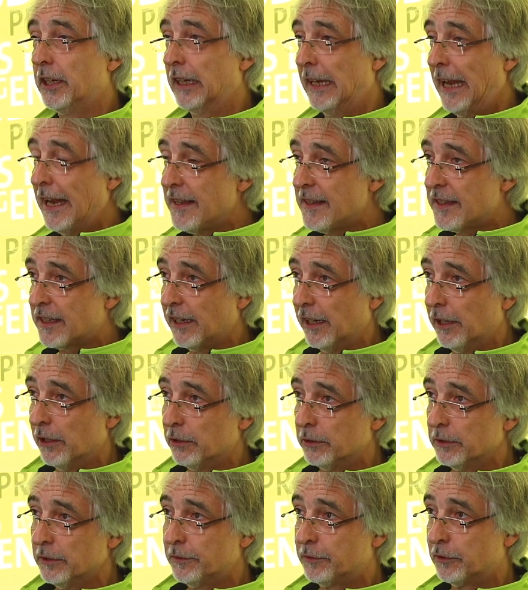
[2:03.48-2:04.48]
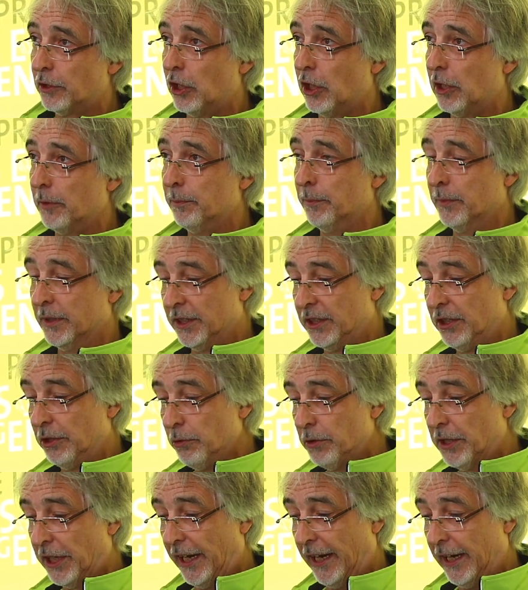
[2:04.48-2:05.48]
Glensound from
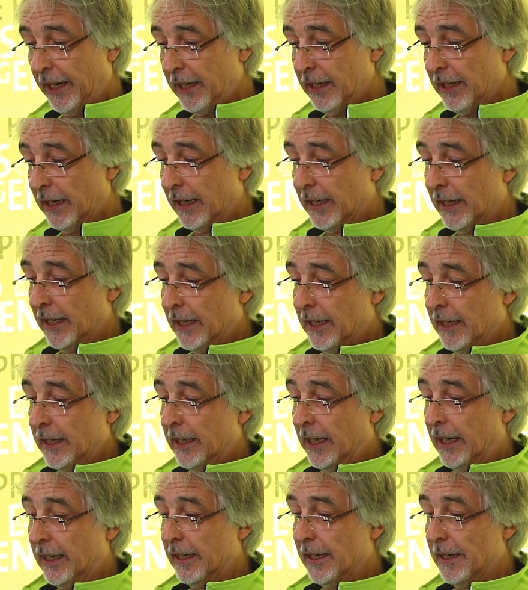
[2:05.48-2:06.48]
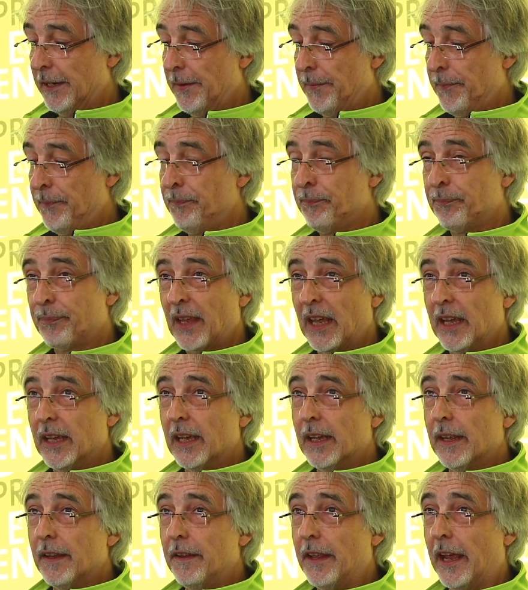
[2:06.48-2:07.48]
UK. Um,
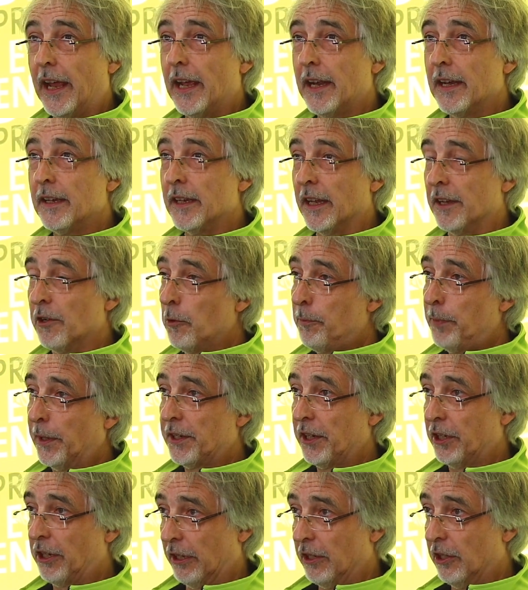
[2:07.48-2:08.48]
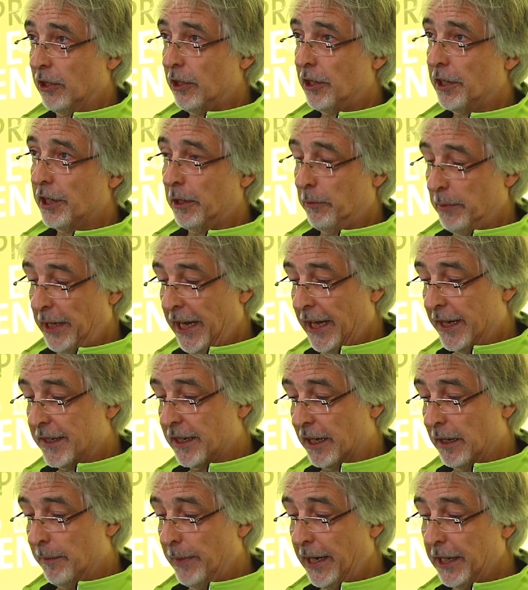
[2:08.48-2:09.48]
then in no particular order we had
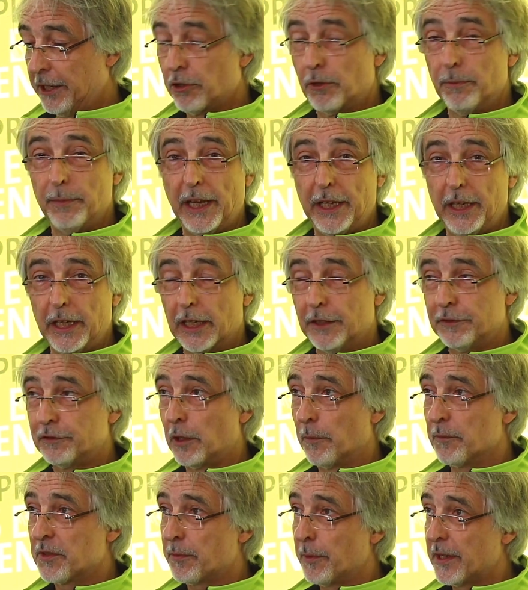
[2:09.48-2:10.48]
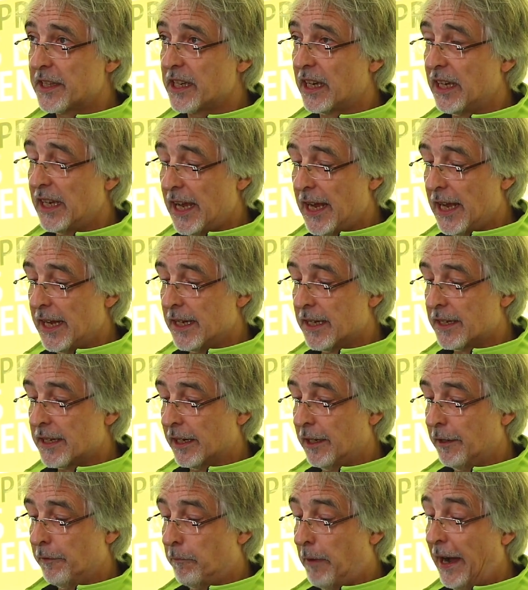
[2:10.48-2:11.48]
uh, Micromedia from Switzerland,
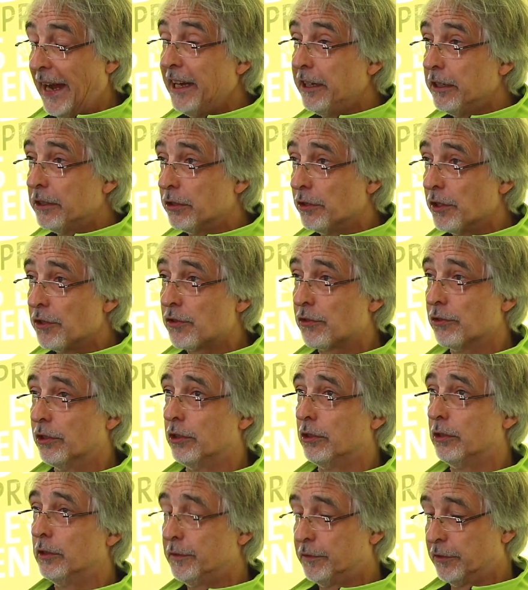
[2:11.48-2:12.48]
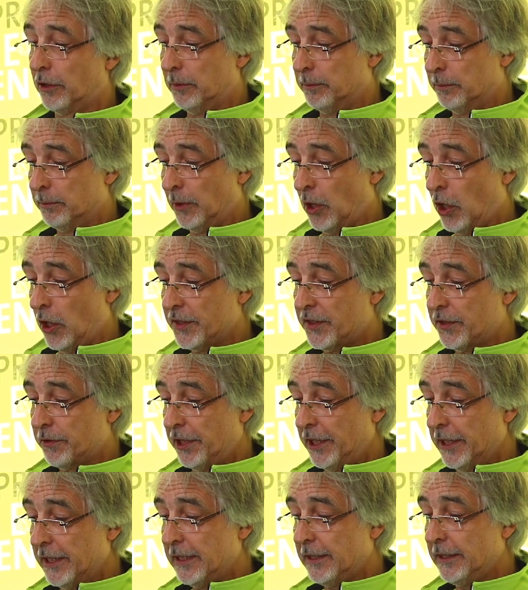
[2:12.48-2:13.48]
uh, Weigel Control from
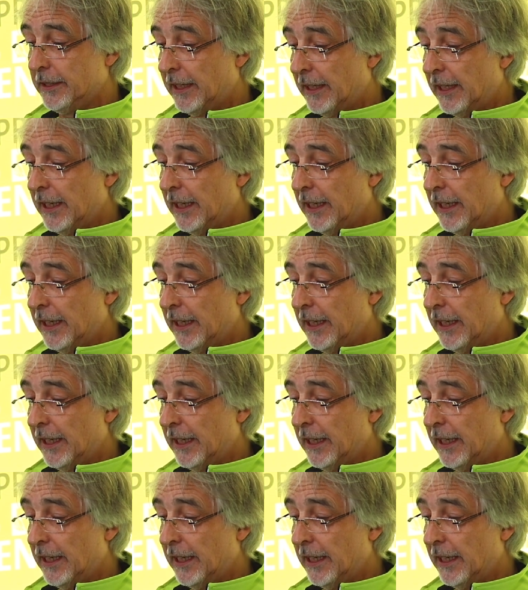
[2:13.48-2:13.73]
Austria,